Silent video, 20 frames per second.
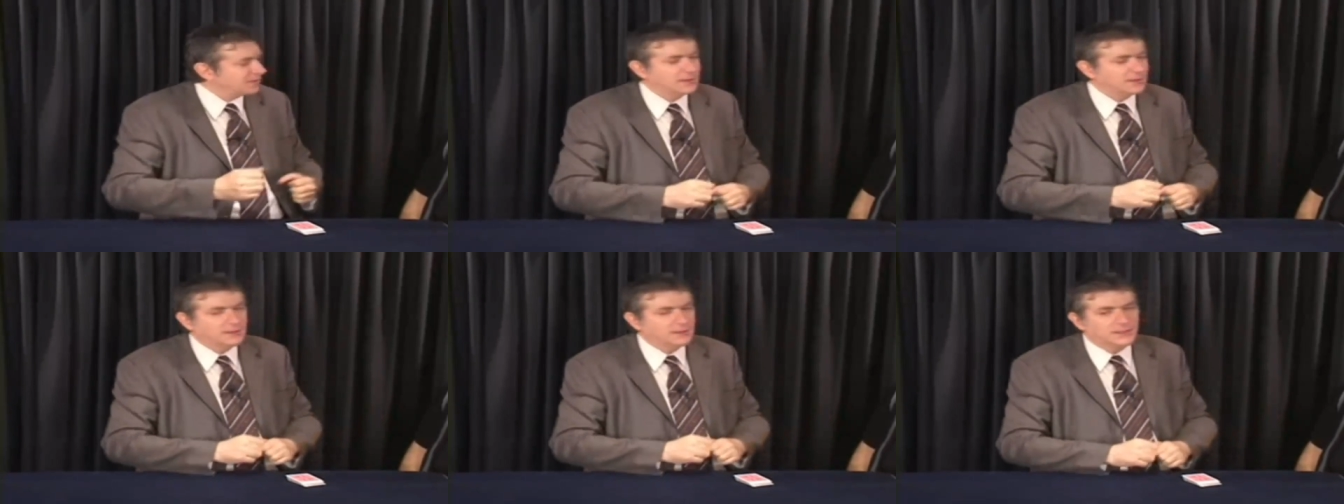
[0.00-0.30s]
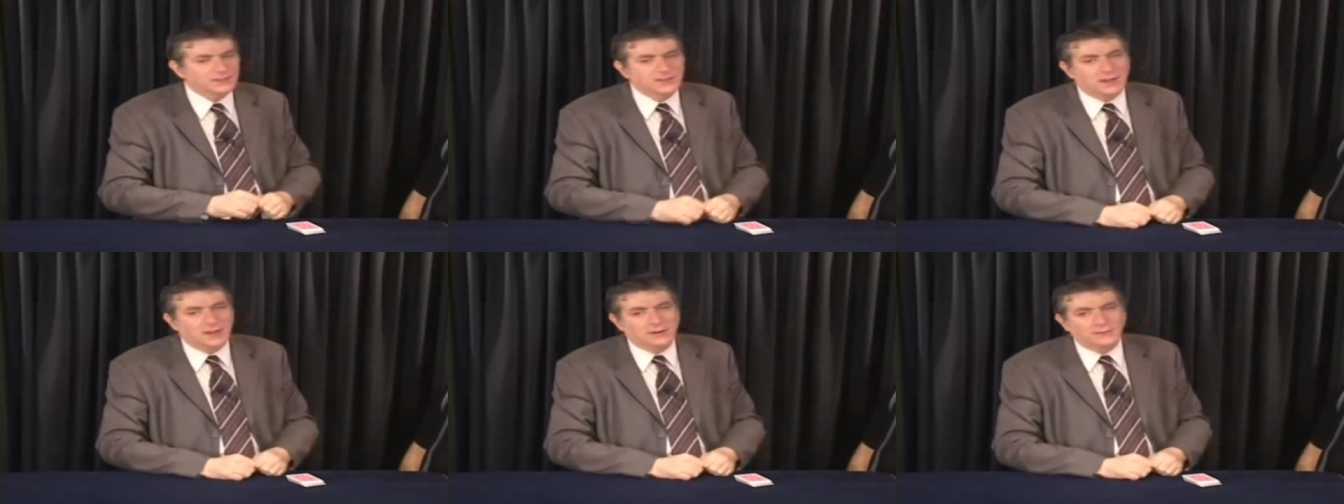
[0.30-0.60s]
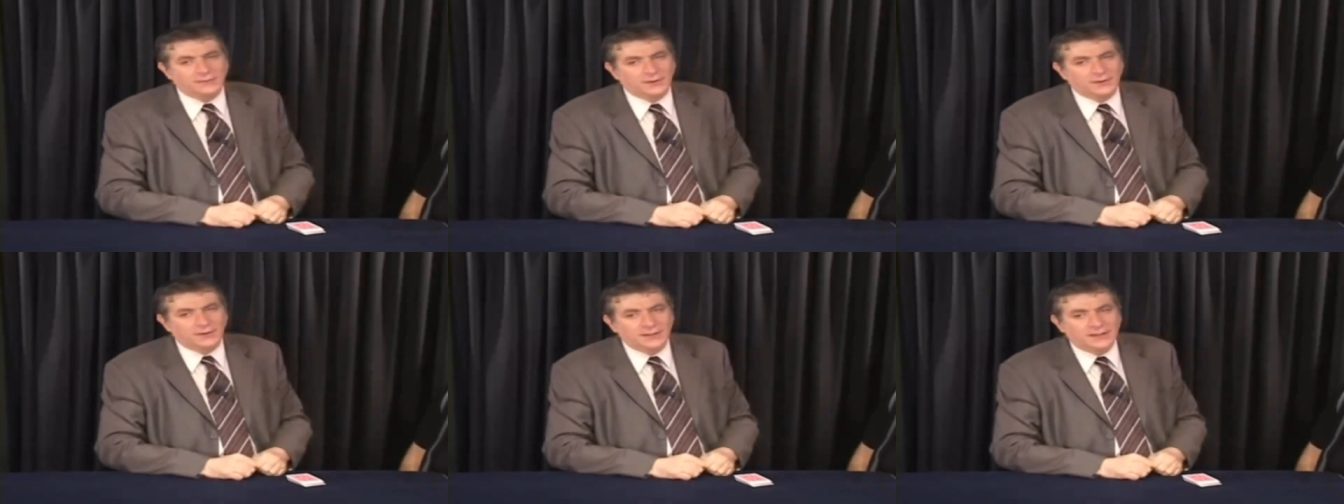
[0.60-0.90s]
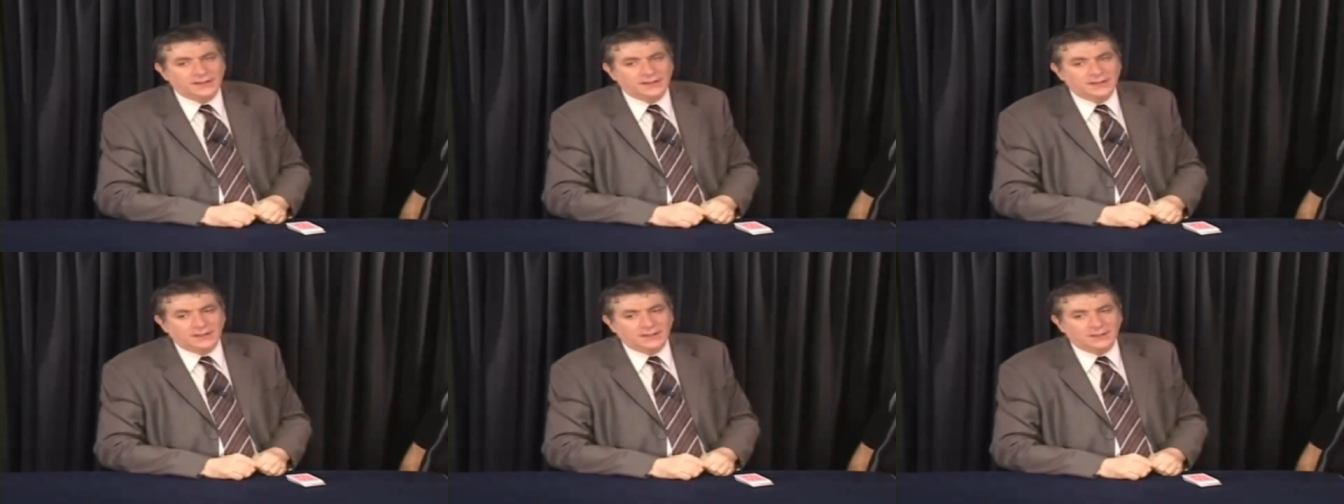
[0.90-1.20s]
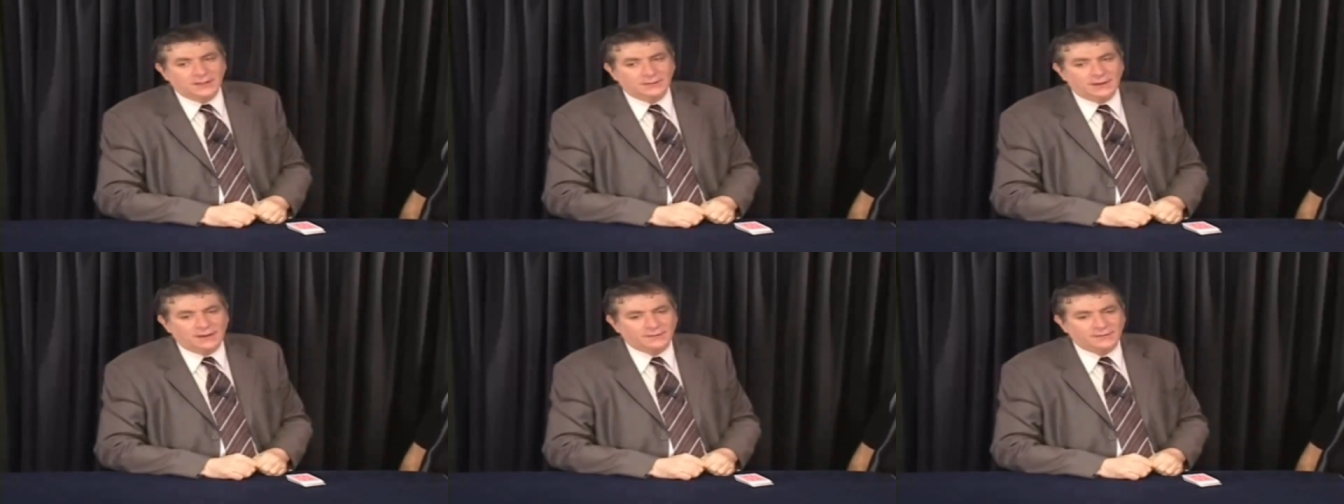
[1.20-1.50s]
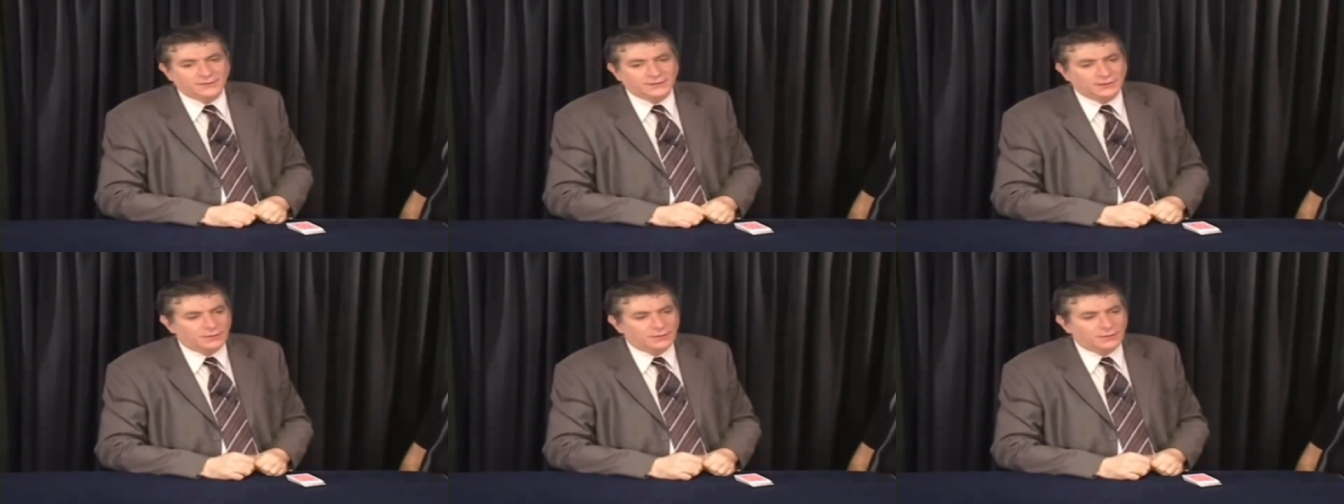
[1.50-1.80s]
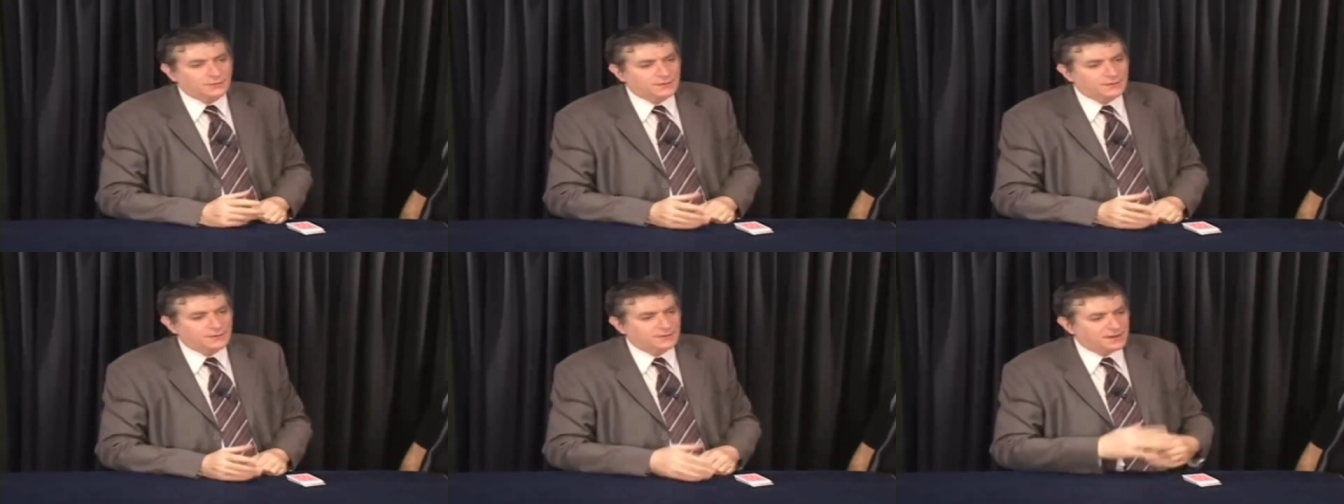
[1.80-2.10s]
in this country. You have
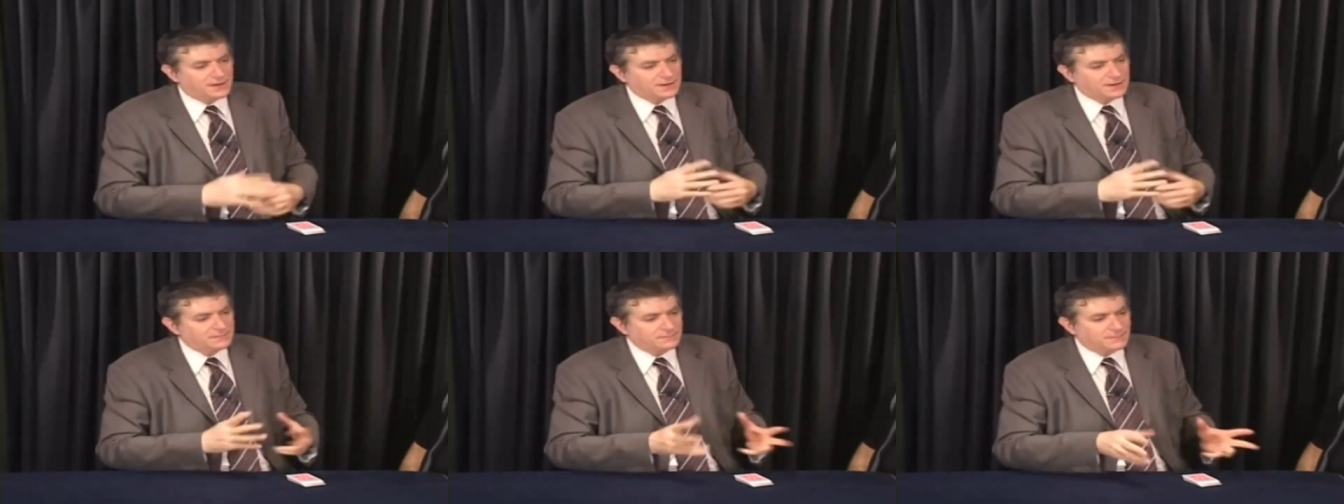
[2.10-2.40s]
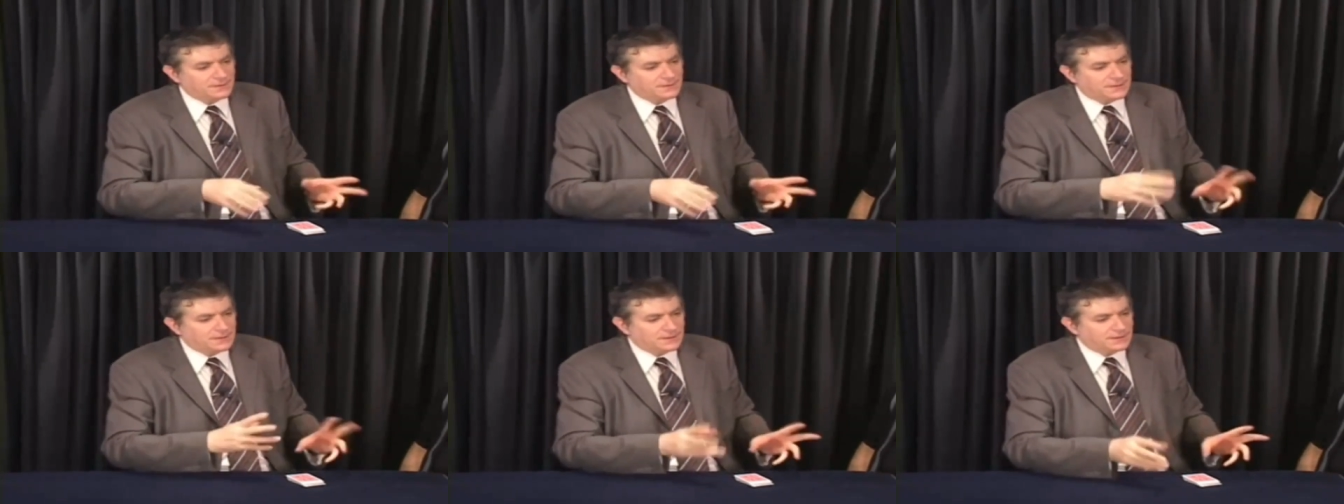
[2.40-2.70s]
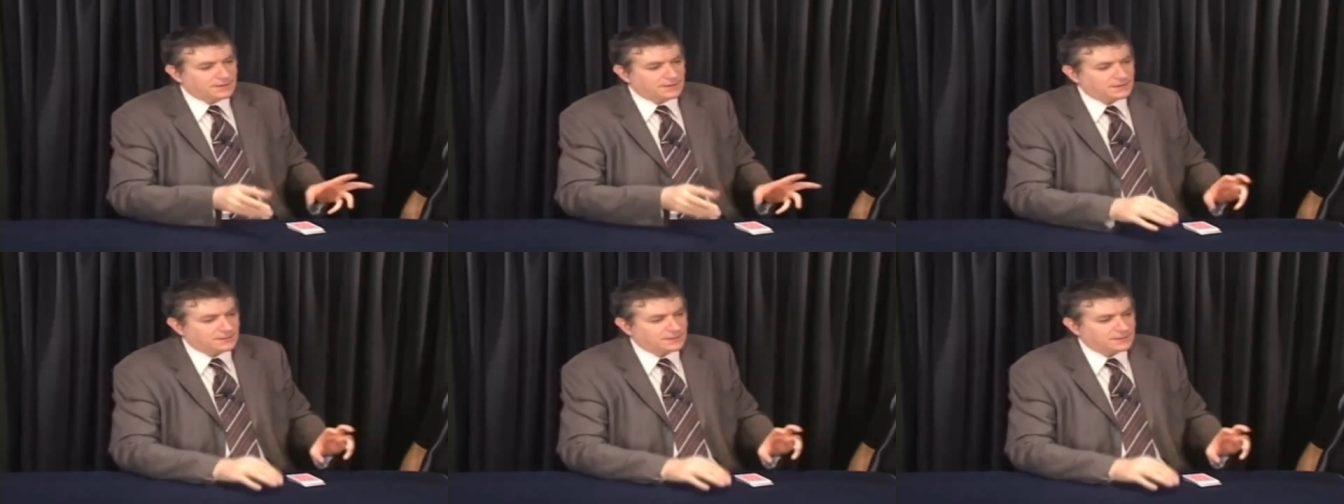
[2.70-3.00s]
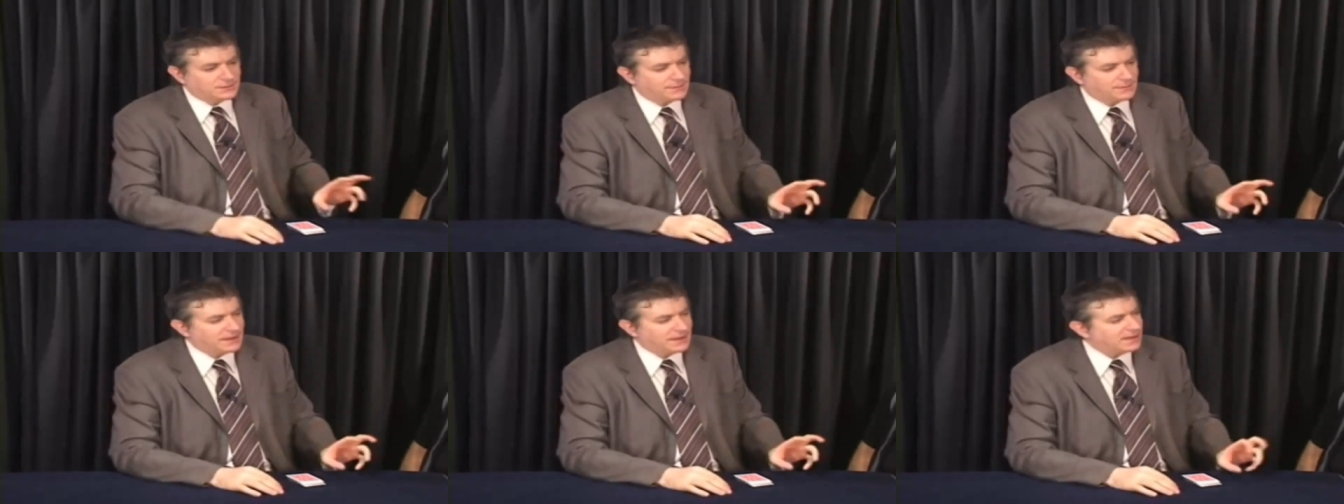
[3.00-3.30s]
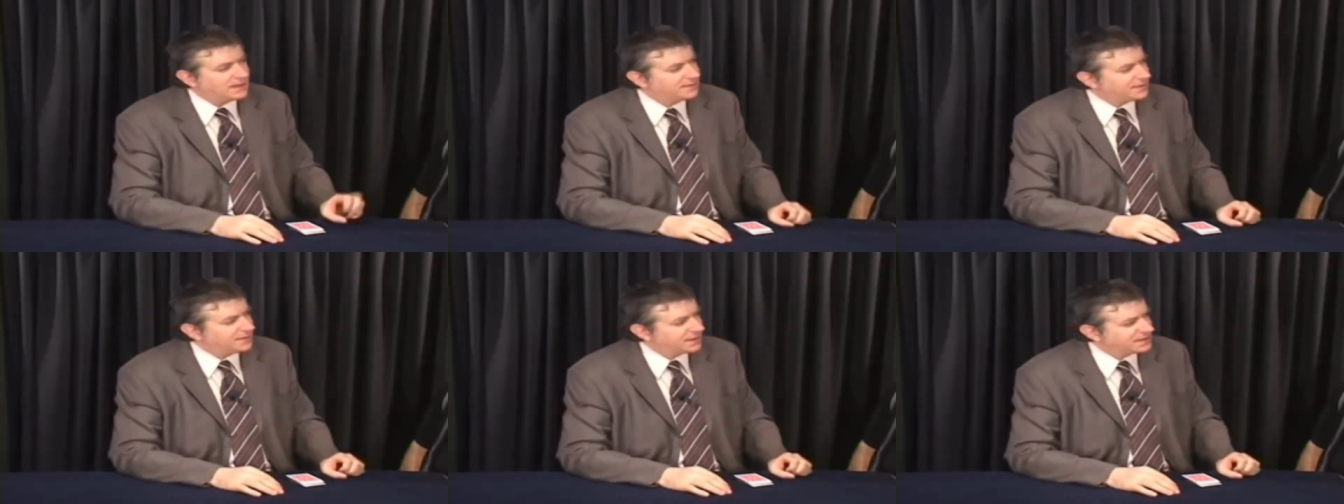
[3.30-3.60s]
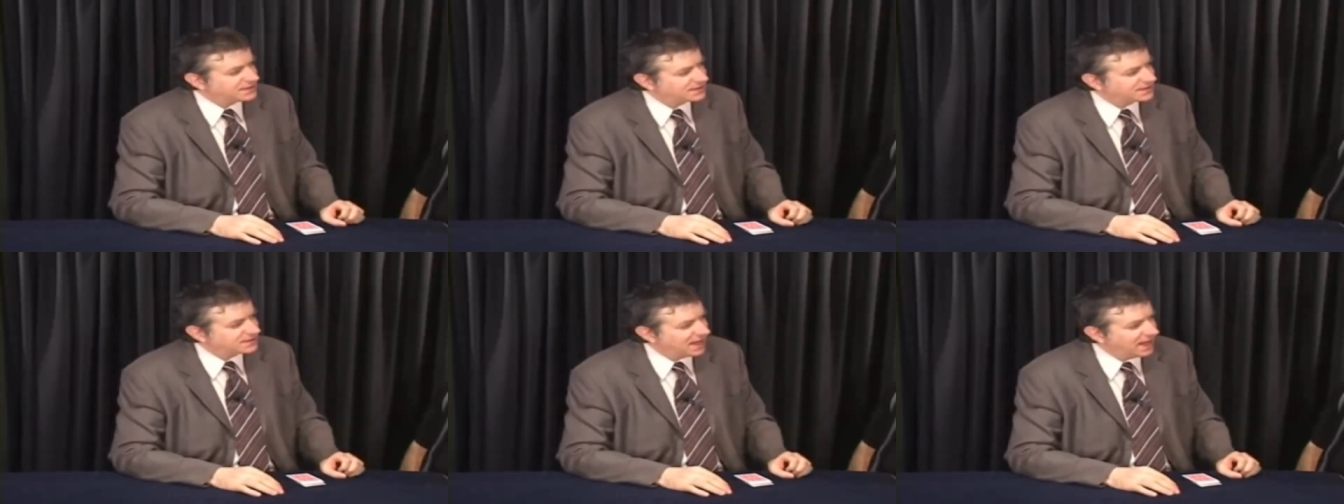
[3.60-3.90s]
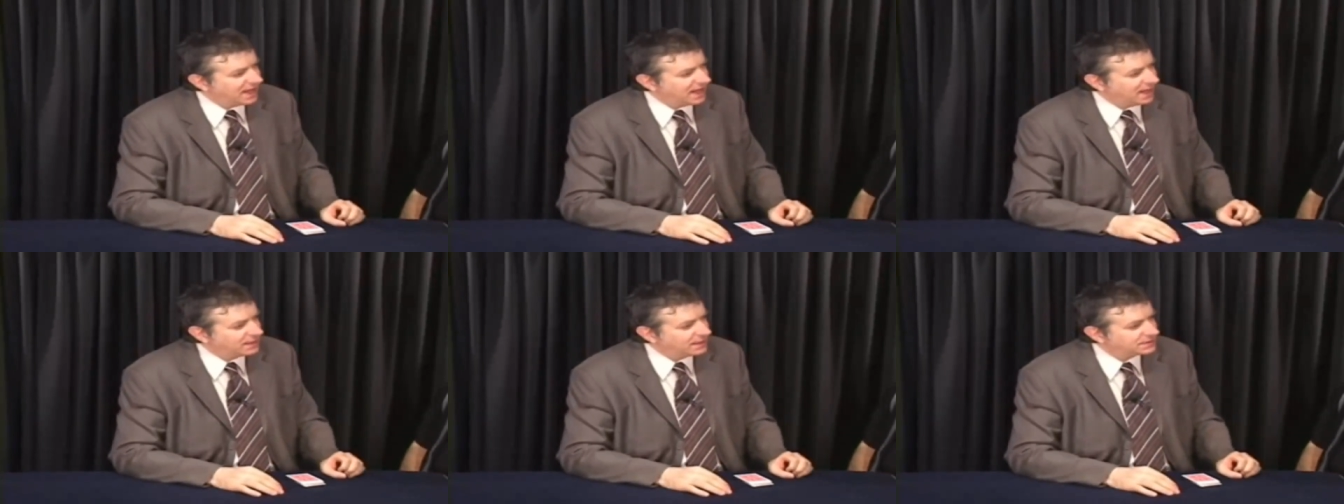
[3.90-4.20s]
so different, uh, so many different
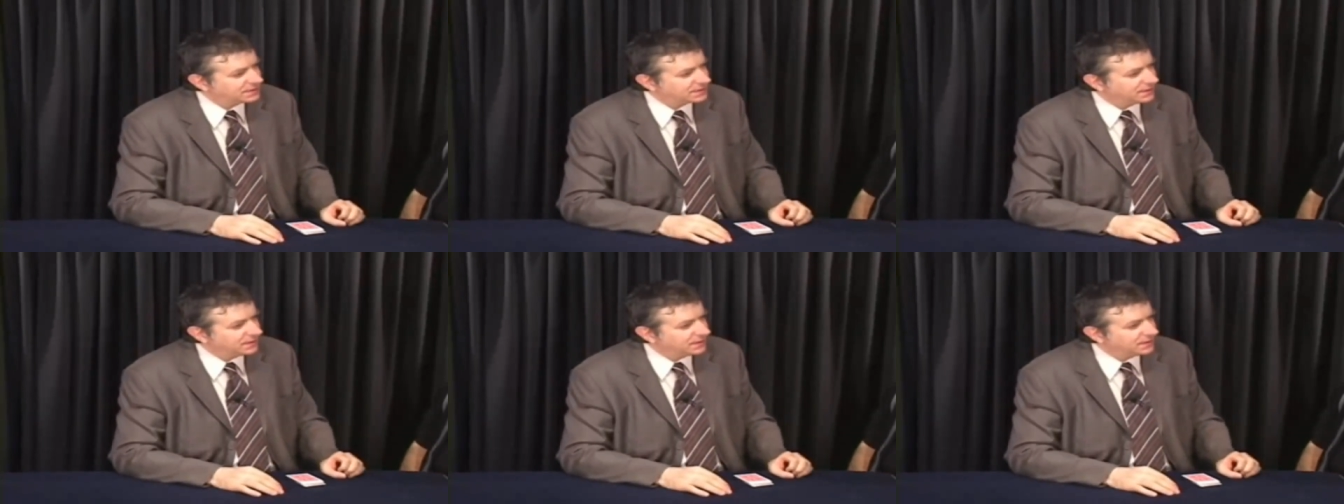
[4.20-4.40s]
sayings.